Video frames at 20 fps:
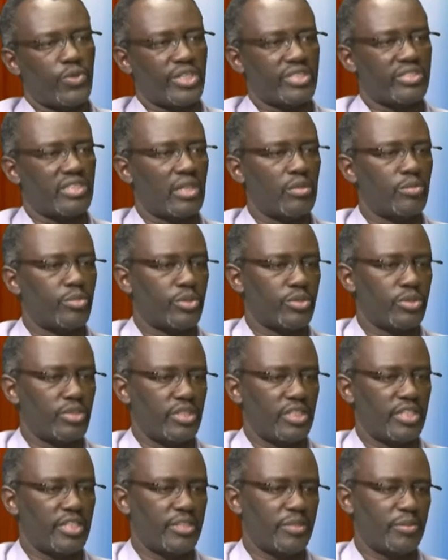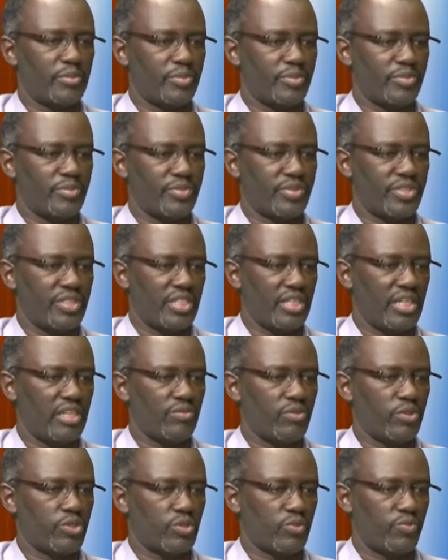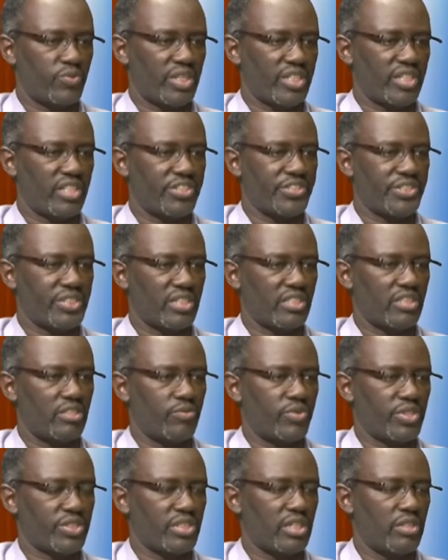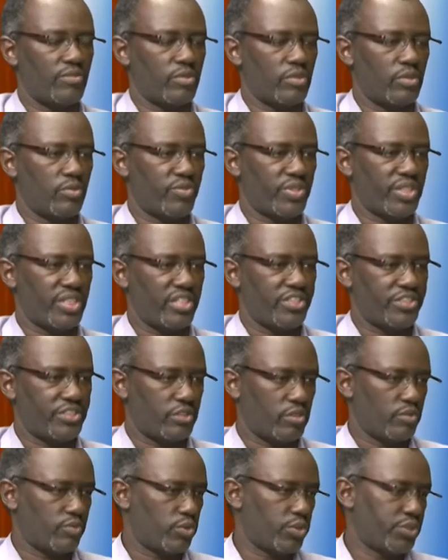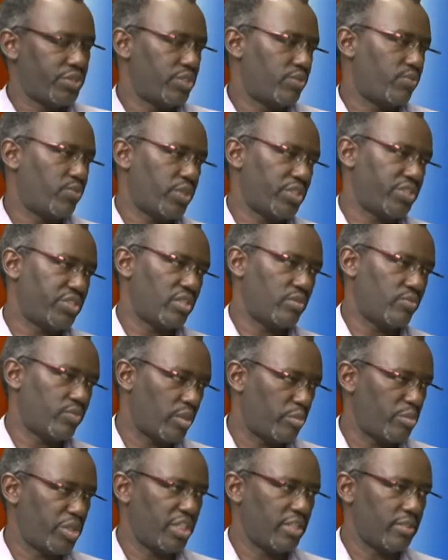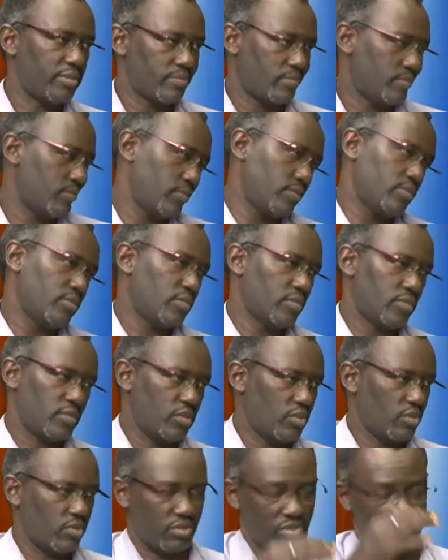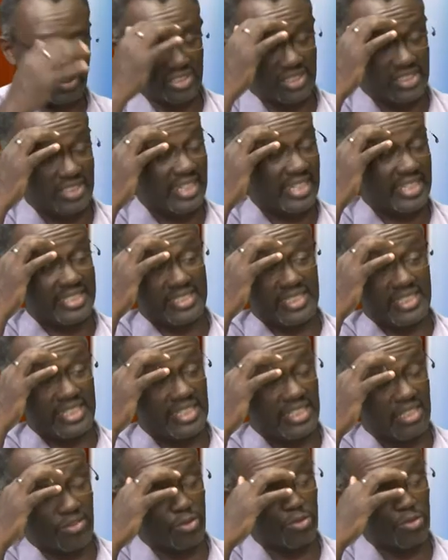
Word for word: example, um, there are levels of financing, and the first level of financing, of course, is friends and family. Right. You know, these yeah. guys, they can give you